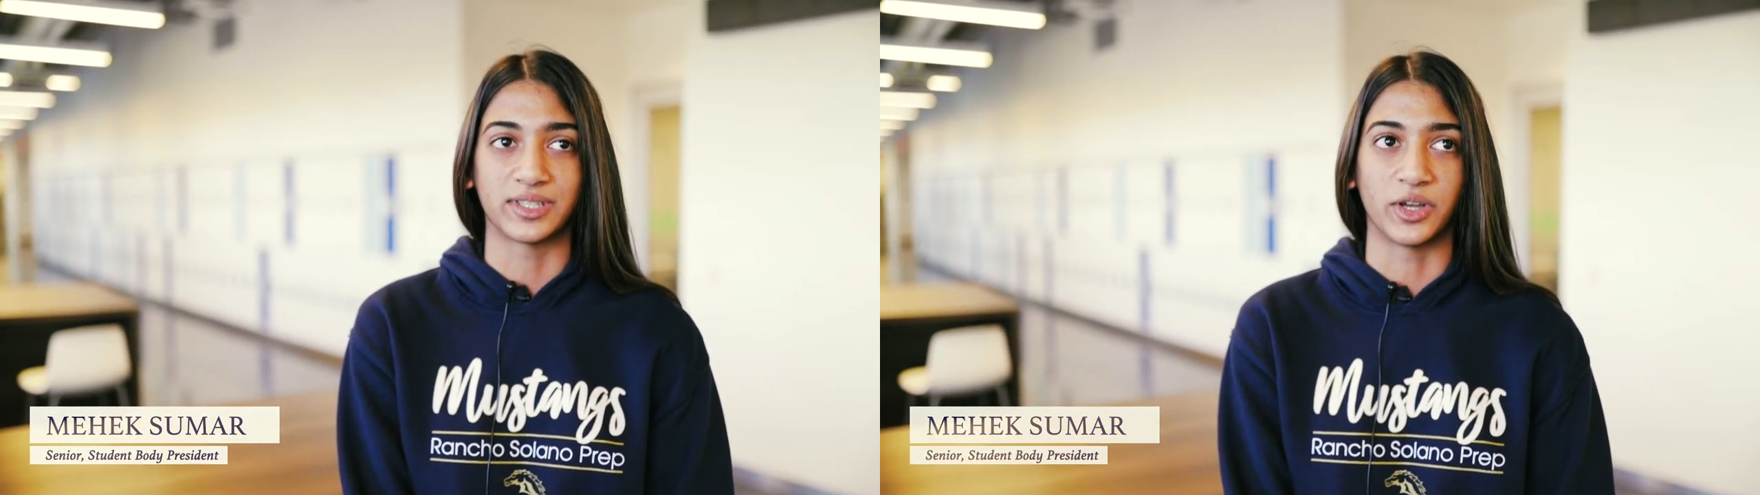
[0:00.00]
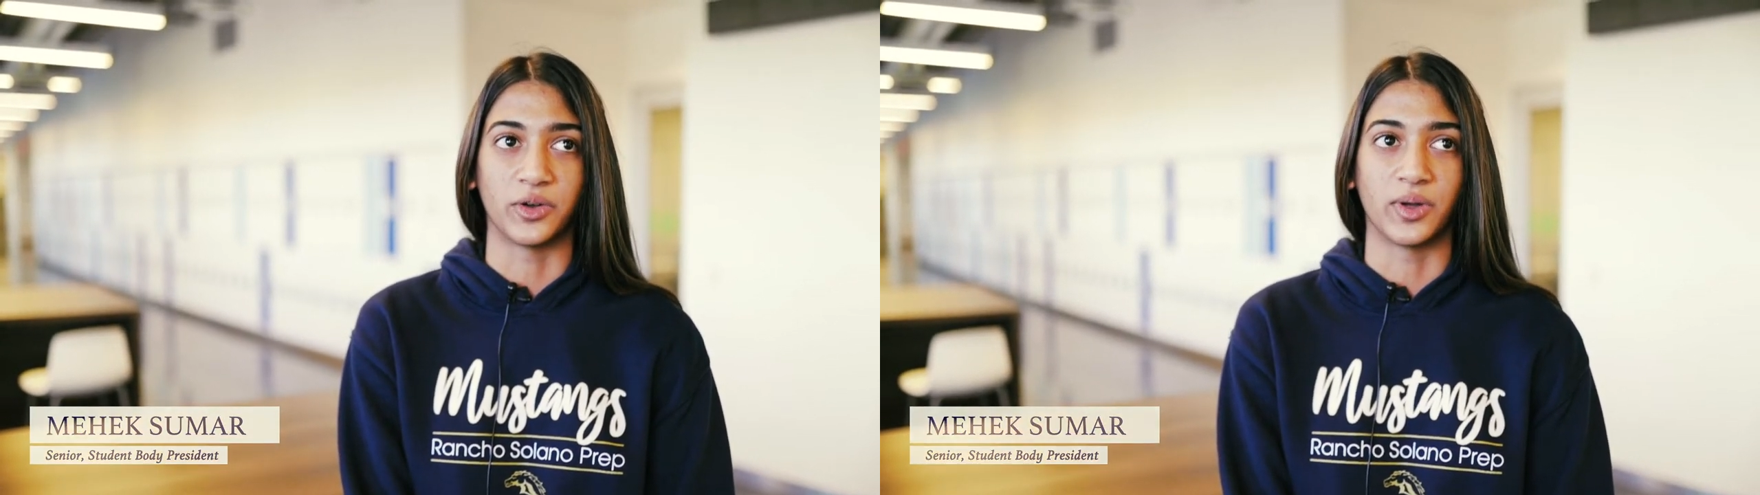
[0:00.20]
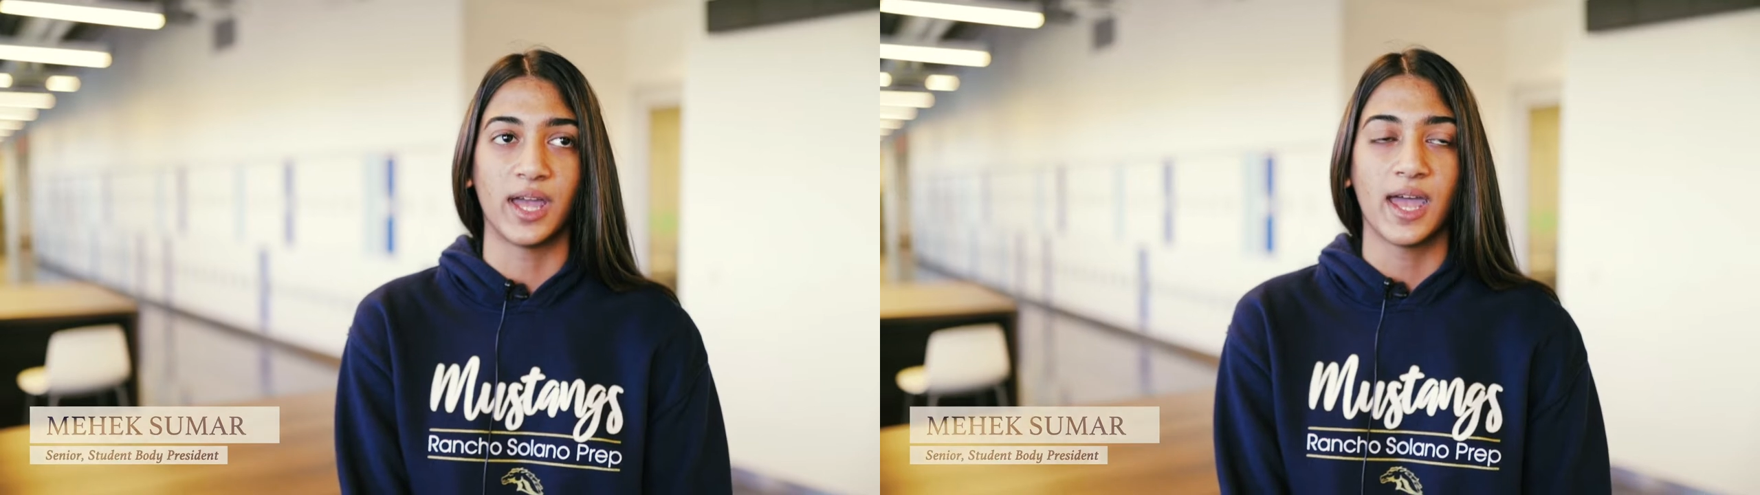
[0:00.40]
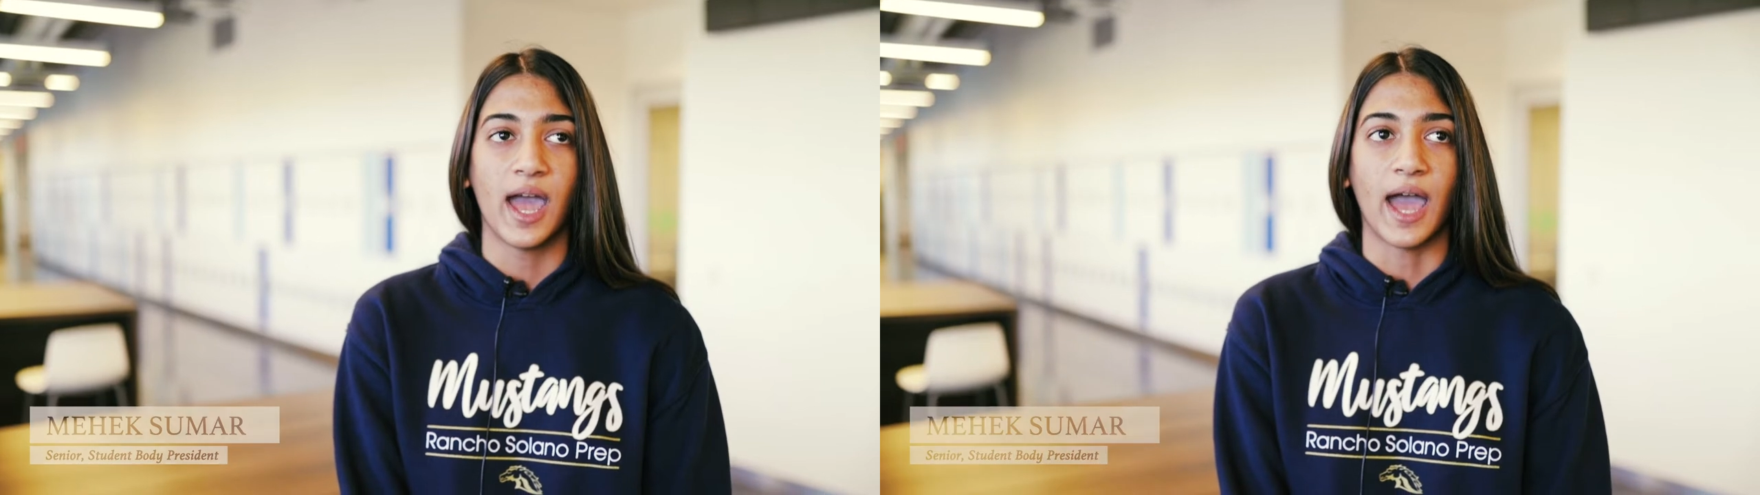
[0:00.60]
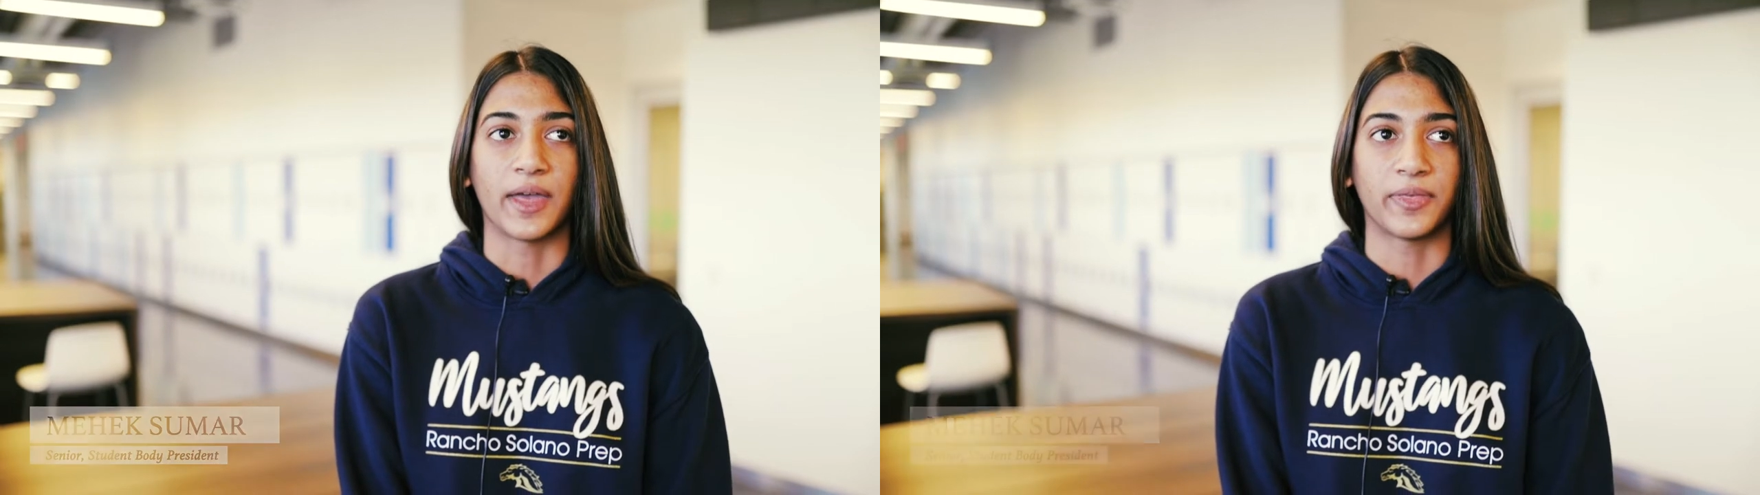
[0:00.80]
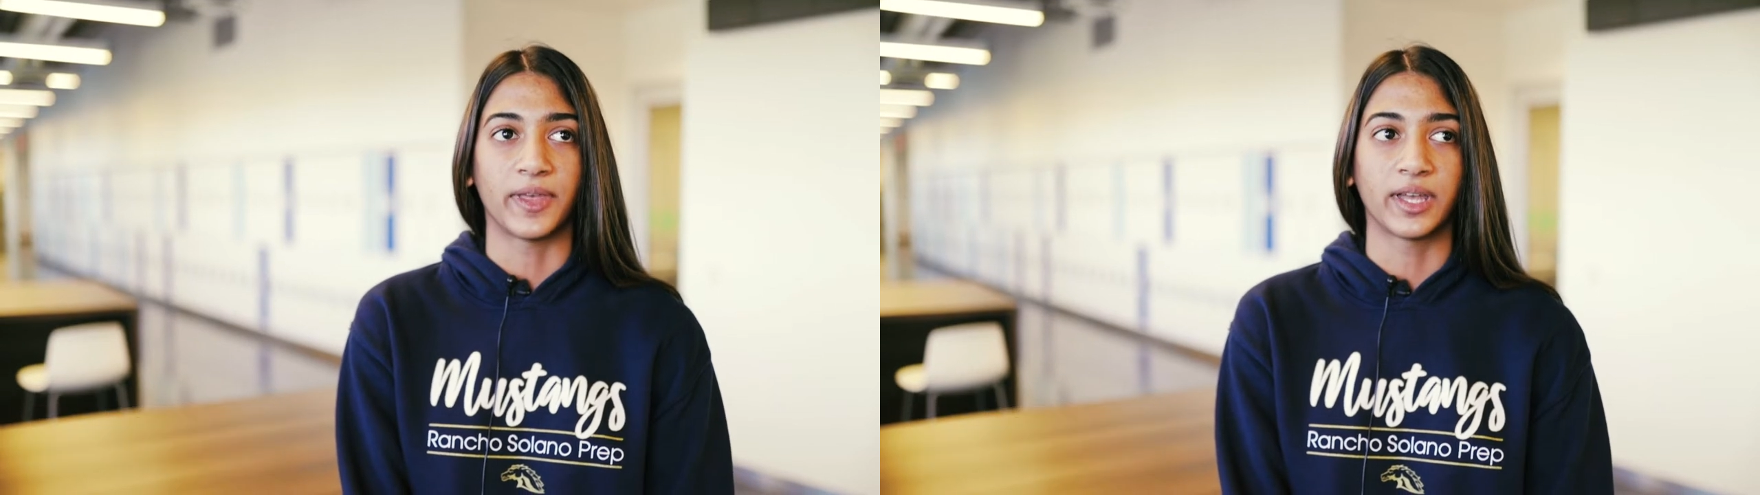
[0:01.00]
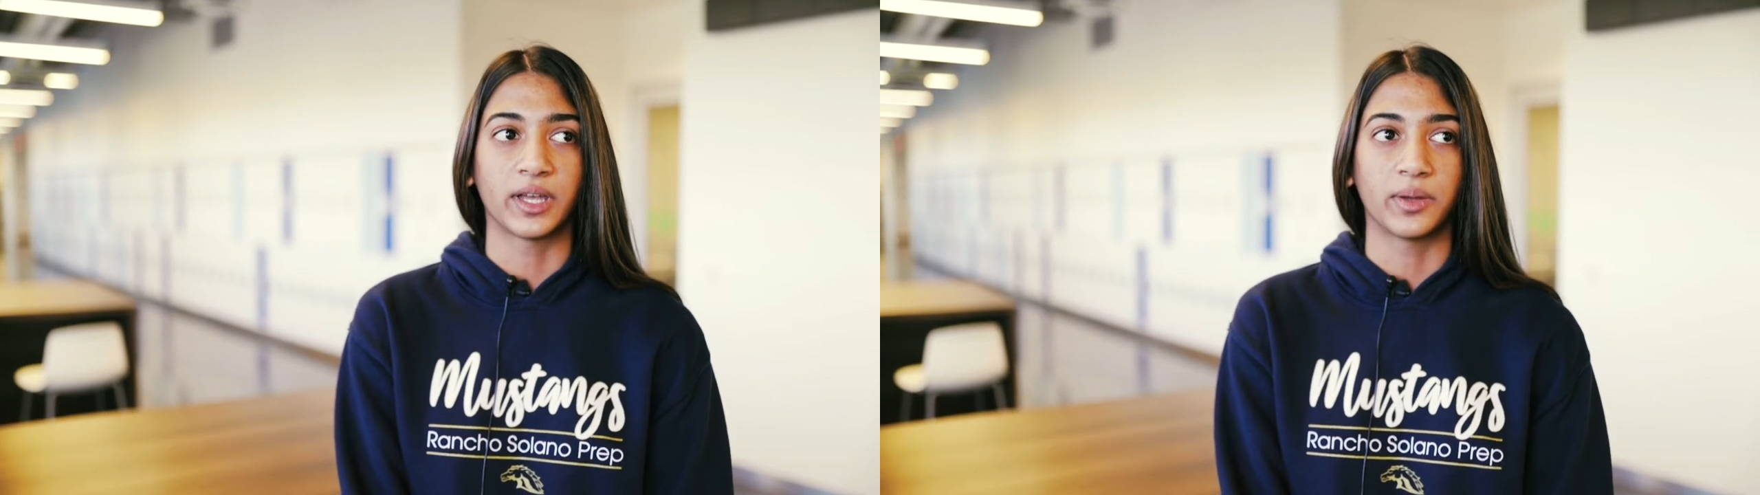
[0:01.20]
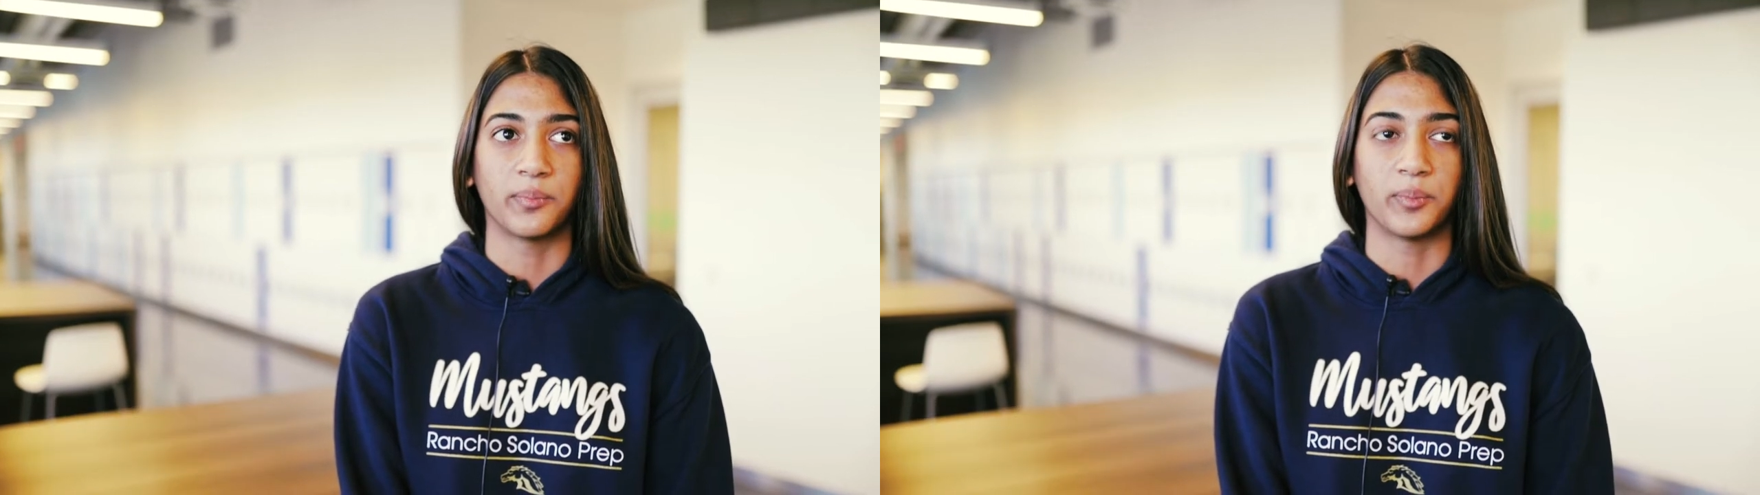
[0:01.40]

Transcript: So I think